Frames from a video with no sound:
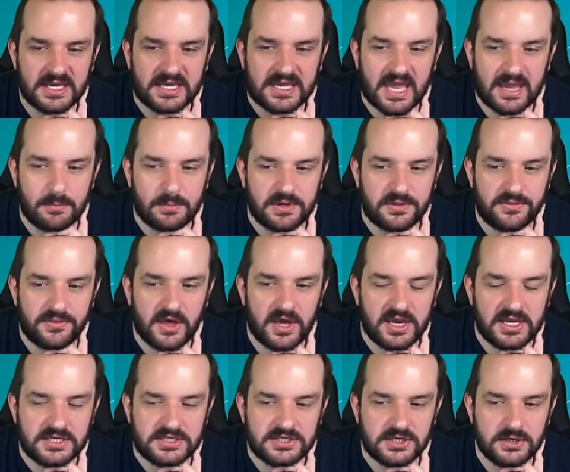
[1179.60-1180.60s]
game week
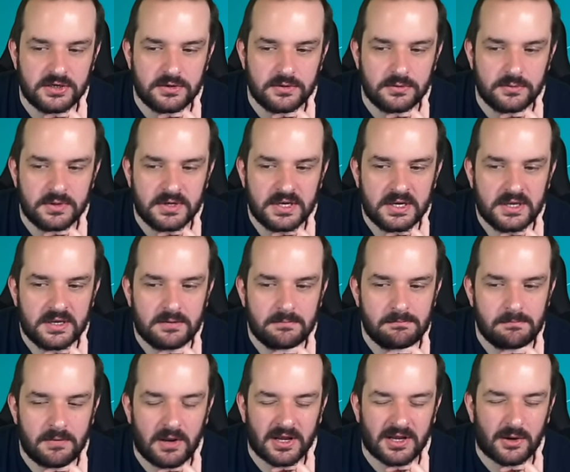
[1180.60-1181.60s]
thirty-two,
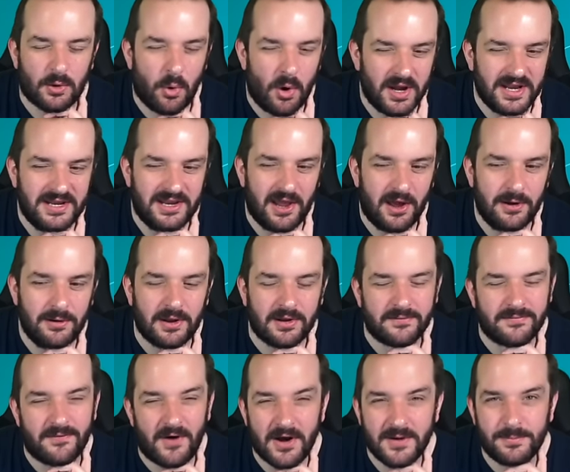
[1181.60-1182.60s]
like quite low, like
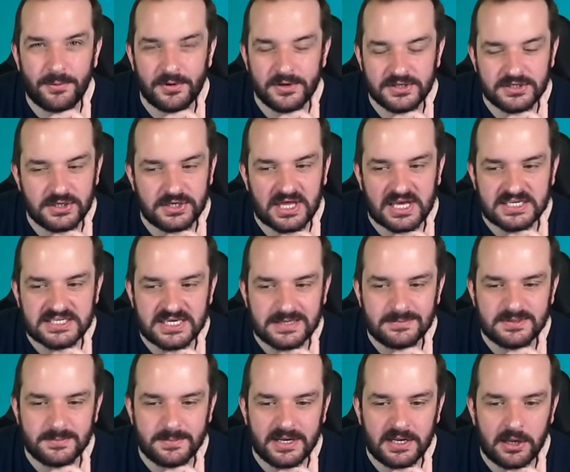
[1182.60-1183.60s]
five point two. That
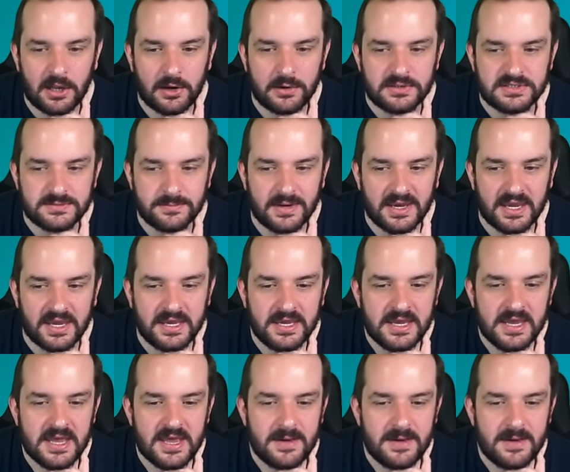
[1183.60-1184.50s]
seems a bit low to me.